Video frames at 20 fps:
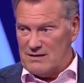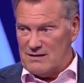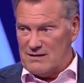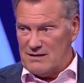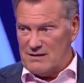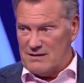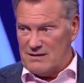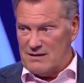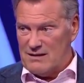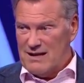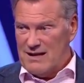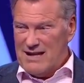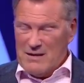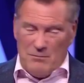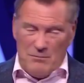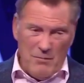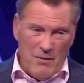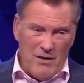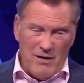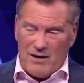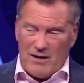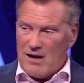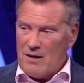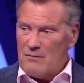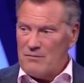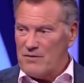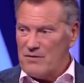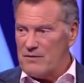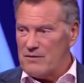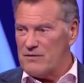And he certainly did. Might have
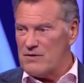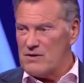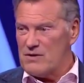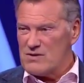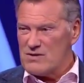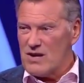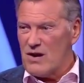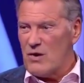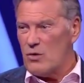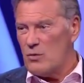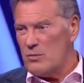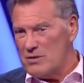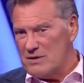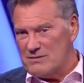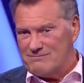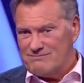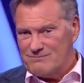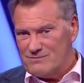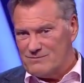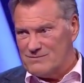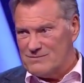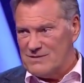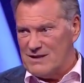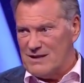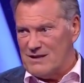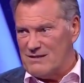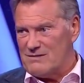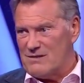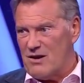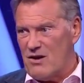come for the first goal, but, you
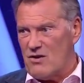know,